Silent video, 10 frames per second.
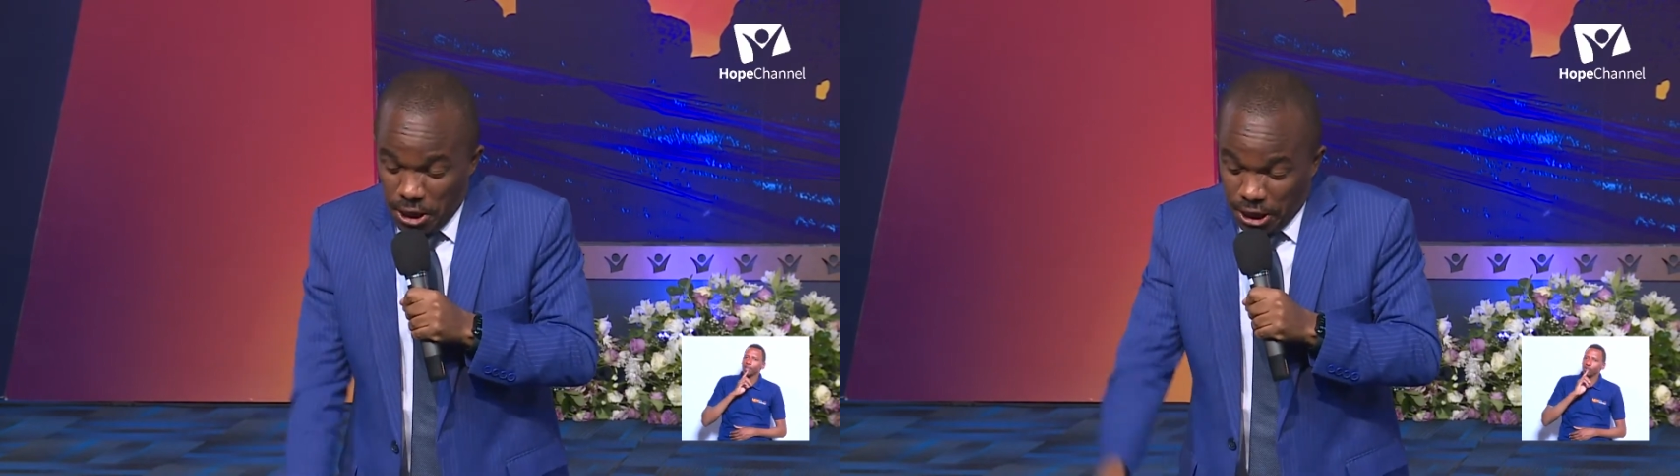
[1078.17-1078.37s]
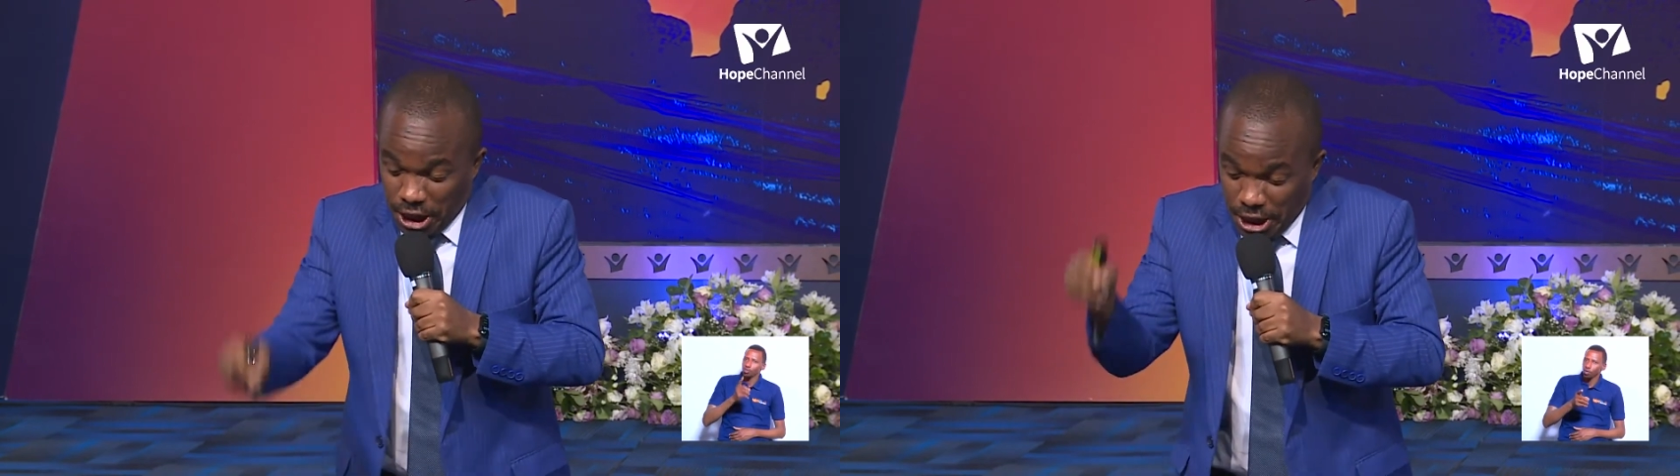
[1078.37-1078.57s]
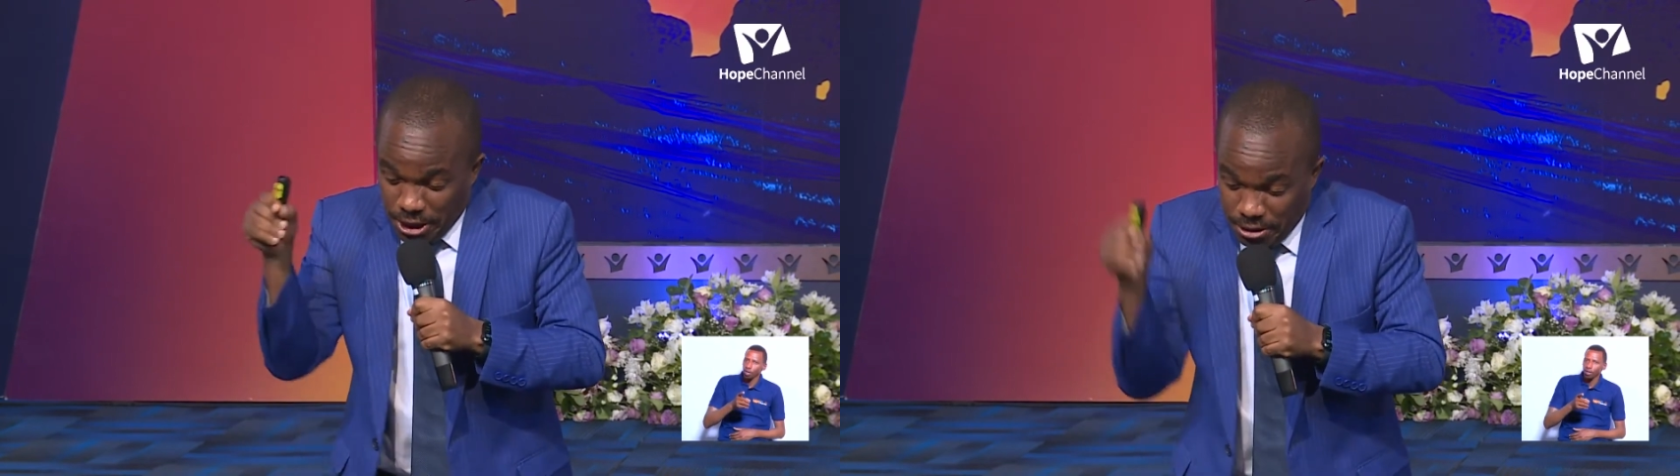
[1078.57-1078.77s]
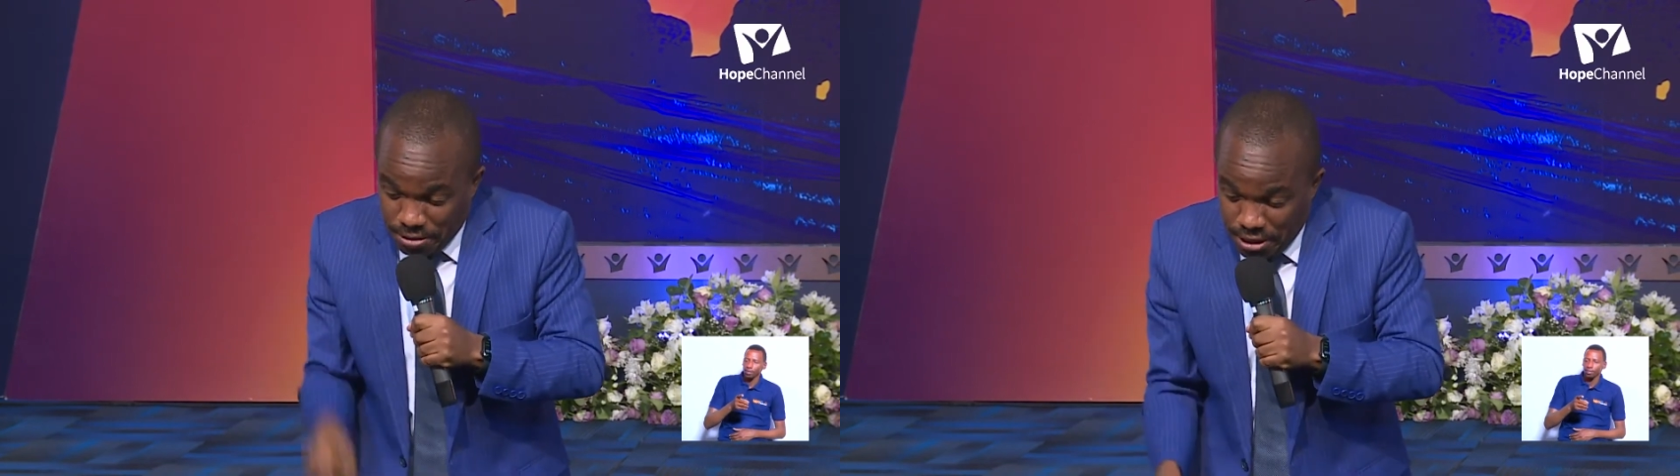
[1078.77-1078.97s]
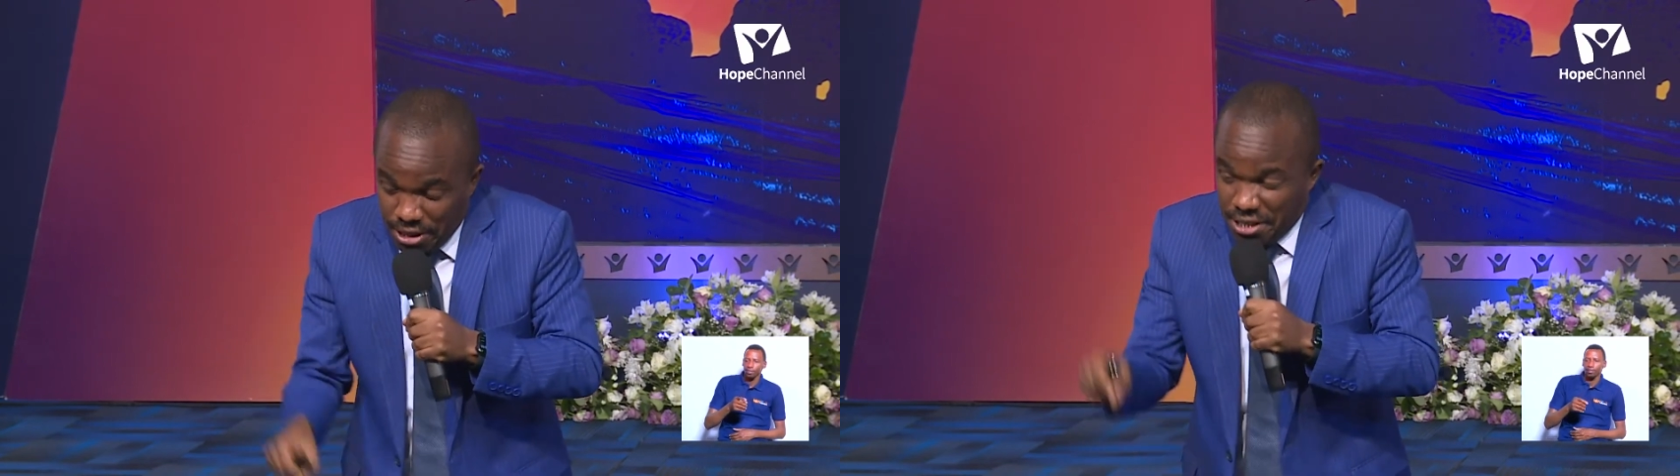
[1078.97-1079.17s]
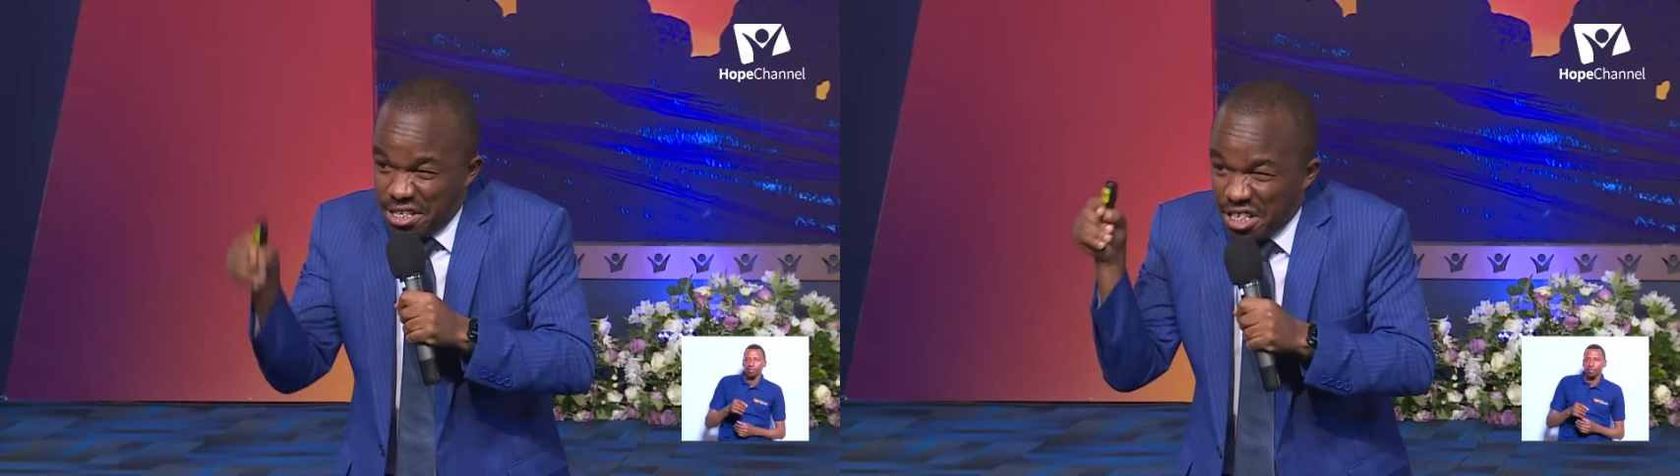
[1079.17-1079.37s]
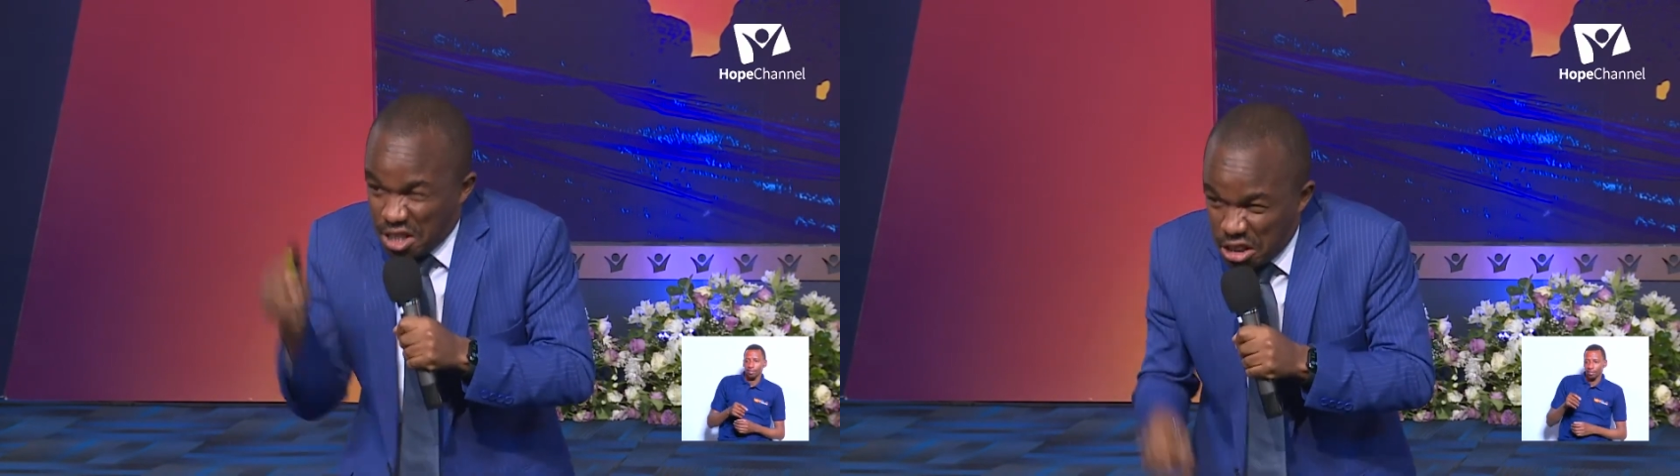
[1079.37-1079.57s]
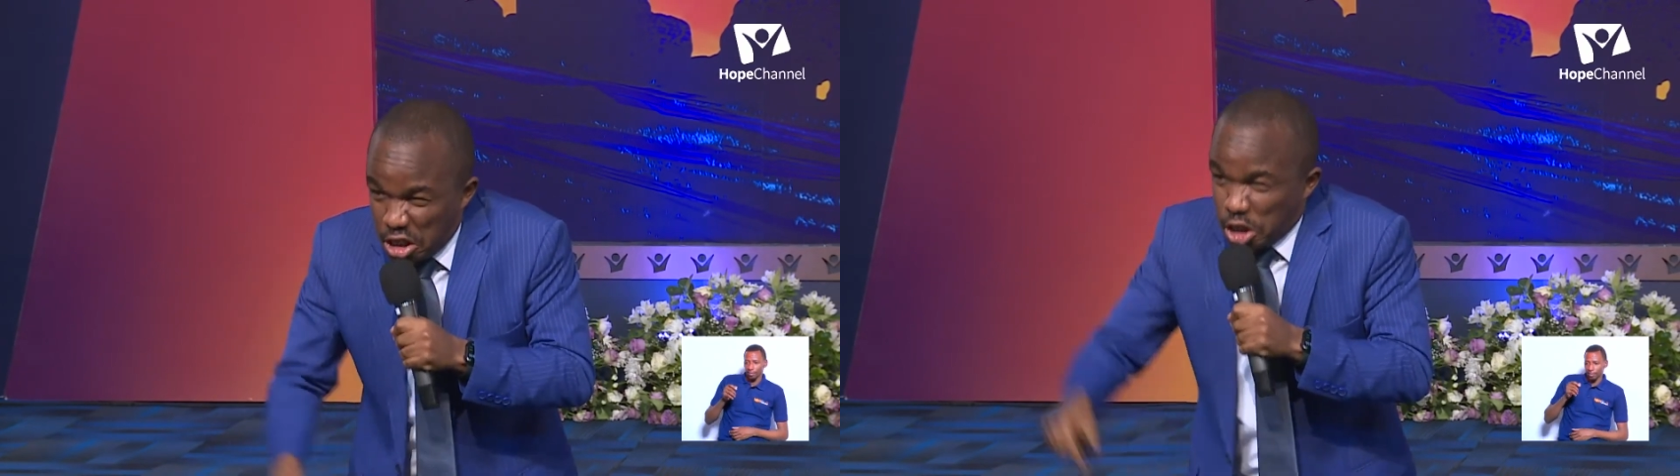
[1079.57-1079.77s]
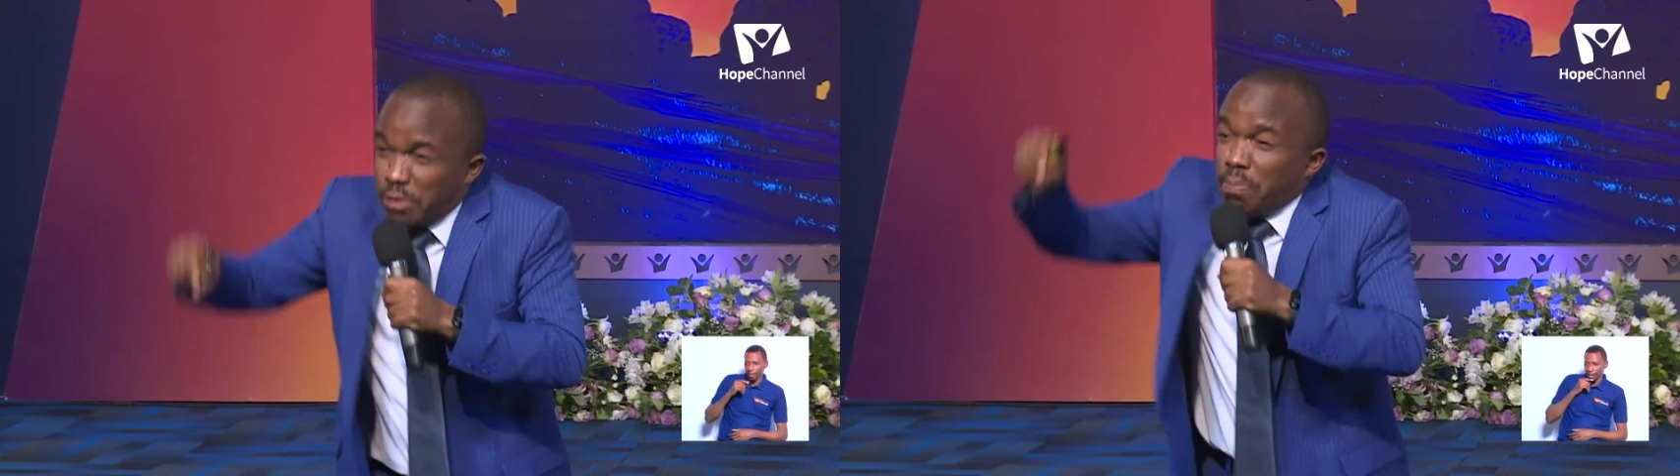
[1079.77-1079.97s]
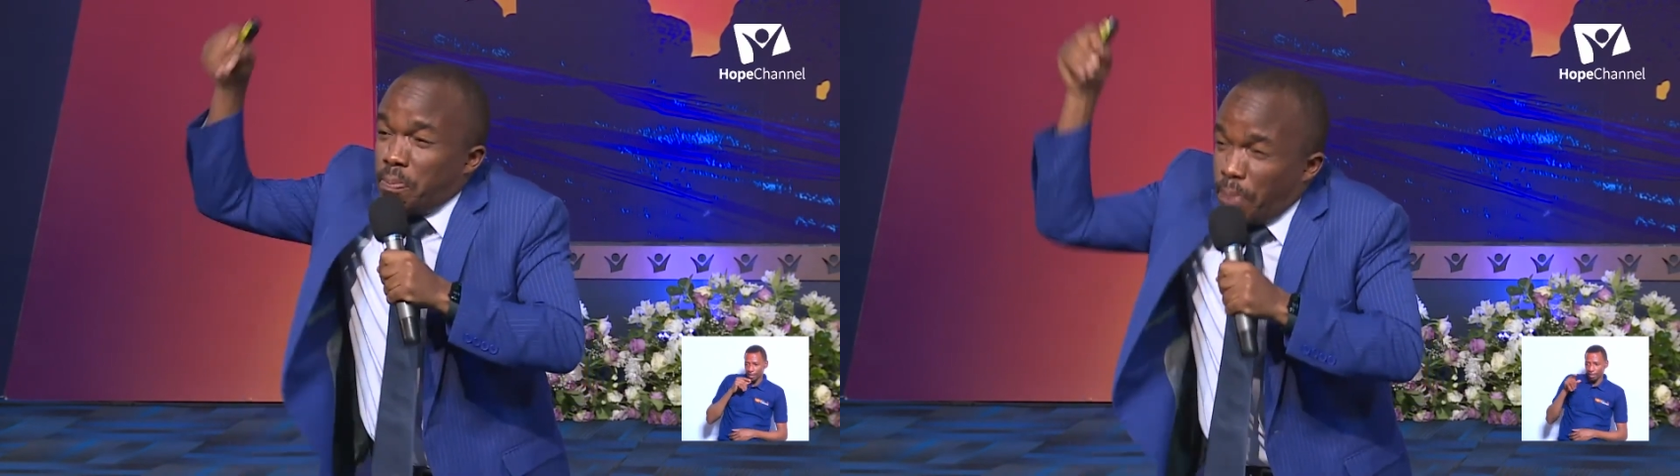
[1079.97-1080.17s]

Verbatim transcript: he did this